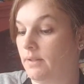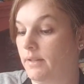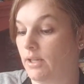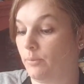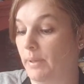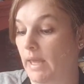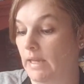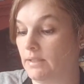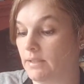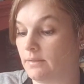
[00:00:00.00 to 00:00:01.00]
They could
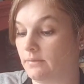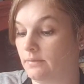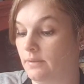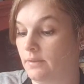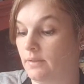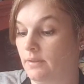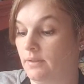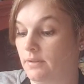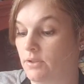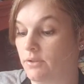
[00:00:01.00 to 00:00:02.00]
paint.
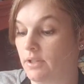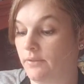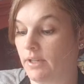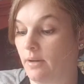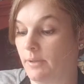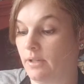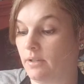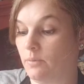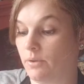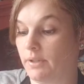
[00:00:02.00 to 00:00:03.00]
Do you think if I come in
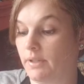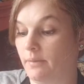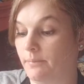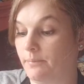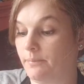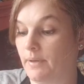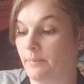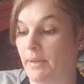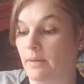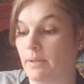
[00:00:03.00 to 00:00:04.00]
the morning, they'll
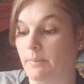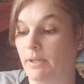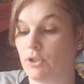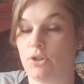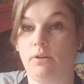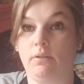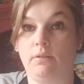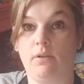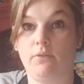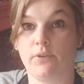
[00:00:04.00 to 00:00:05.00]
paint me a picture
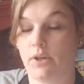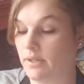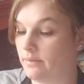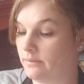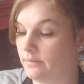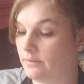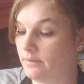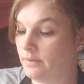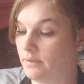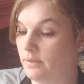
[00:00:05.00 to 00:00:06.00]
overnight
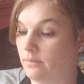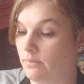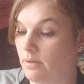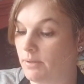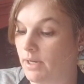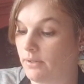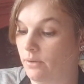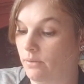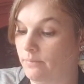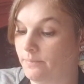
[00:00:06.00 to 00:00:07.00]
while we're gone
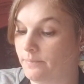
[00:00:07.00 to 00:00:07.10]
home?